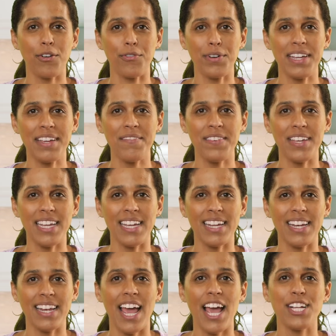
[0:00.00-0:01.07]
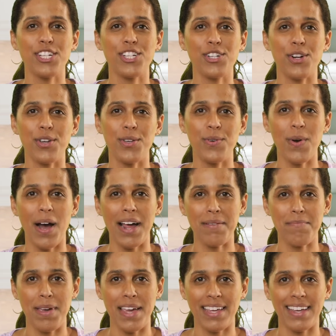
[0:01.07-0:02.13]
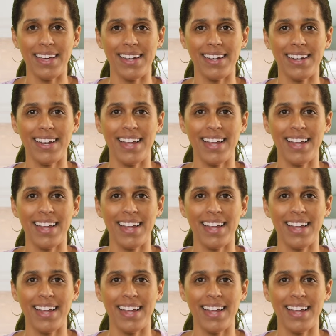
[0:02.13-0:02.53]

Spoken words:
Rican Vegan, and show you how to make it.